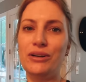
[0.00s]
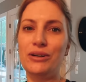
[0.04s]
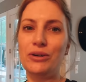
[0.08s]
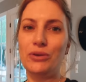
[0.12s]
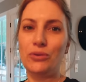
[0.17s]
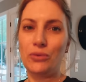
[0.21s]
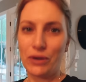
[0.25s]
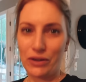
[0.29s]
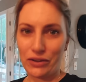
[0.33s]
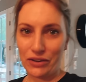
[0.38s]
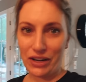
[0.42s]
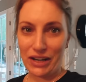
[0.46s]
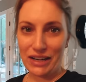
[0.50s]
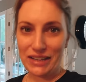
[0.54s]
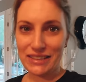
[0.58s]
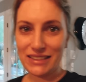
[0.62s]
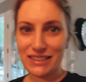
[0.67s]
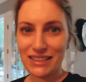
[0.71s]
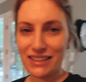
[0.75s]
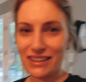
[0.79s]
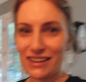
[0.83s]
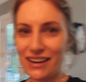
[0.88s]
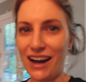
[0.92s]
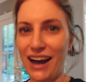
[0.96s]
Well
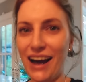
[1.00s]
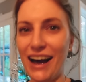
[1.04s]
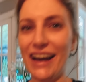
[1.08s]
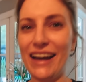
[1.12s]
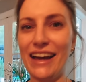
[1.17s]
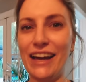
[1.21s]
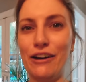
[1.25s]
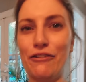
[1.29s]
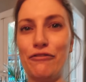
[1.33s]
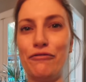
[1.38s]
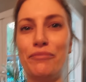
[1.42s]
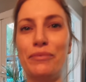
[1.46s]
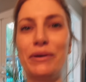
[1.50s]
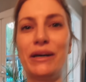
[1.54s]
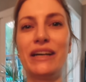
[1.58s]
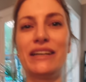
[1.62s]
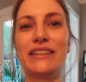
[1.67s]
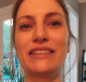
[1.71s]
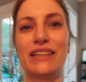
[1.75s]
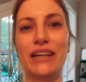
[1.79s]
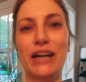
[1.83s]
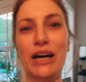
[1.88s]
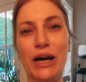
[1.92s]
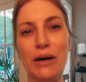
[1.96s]
guys, I have
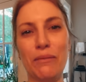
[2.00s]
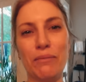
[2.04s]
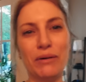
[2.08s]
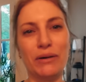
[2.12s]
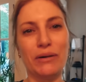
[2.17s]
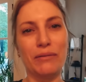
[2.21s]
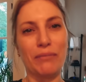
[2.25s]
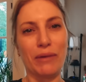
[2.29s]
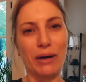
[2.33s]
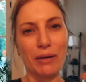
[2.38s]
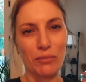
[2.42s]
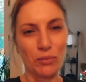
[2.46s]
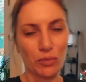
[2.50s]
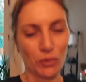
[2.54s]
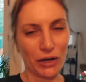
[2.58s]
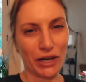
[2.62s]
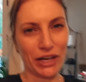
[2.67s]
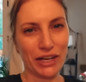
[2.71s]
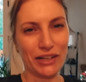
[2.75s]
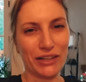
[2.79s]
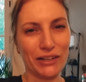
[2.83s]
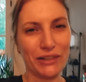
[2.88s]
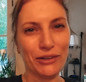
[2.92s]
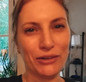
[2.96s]
picked up my
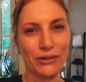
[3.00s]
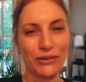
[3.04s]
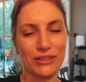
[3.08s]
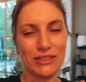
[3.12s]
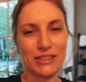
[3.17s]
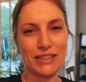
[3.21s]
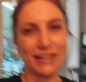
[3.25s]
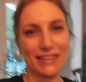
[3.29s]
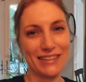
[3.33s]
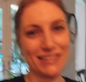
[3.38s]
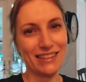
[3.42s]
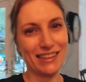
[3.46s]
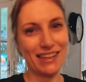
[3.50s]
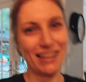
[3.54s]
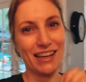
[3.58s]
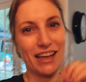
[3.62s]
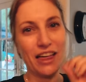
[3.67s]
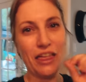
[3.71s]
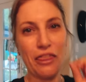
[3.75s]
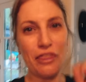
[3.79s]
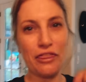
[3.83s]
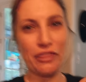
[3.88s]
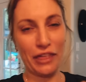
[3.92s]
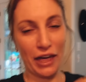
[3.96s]
brand new
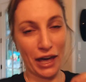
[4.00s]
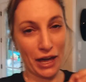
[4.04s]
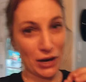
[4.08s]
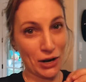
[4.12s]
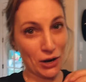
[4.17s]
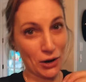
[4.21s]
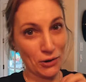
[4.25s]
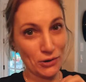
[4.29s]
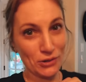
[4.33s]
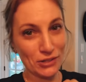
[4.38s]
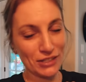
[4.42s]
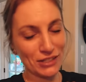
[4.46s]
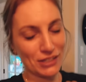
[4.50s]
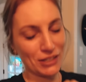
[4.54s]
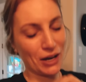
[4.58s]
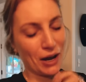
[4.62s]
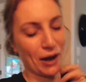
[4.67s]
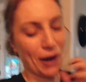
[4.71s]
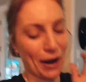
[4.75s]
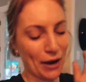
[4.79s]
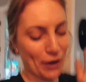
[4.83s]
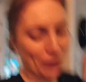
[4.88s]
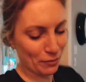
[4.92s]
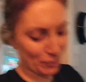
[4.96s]
Tesla Thanos.
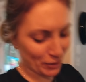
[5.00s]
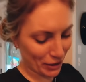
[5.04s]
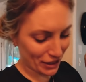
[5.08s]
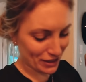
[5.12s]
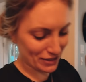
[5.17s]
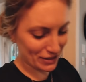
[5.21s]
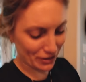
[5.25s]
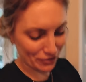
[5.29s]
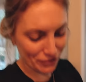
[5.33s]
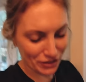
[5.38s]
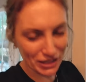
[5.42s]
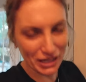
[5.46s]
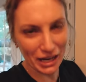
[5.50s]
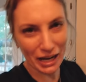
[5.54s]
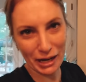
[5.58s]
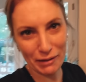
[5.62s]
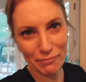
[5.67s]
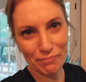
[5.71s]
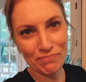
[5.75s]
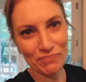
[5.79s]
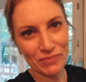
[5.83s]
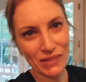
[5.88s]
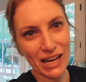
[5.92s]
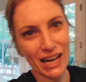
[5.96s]
I hope you guys love the
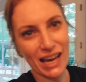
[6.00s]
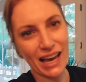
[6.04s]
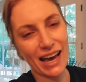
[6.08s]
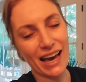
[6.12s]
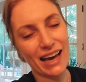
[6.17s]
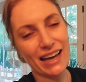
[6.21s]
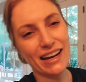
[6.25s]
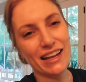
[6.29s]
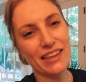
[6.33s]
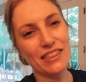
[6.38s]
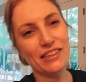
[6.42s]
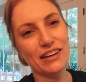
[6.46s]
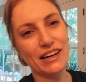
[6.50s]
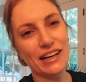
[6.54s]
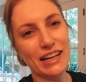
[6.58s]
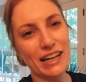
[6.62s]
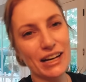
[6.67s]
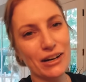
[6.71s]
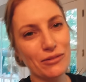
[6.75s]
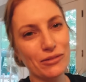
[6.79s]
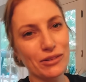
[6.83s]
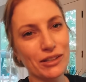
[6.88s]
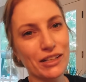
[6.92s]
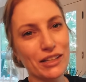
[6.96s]
name. And I thought
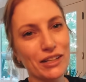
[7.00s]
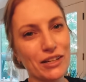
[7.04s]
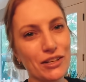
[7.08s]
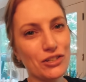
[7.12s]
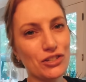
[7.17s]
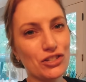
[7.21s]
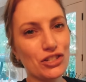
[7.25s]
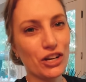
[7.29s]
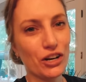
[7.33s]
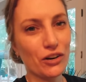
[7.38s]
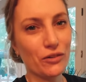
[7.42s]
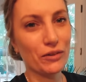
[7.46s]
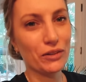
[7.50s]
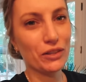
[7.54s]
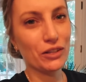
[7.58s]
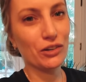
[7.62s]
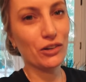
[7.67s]
I would share with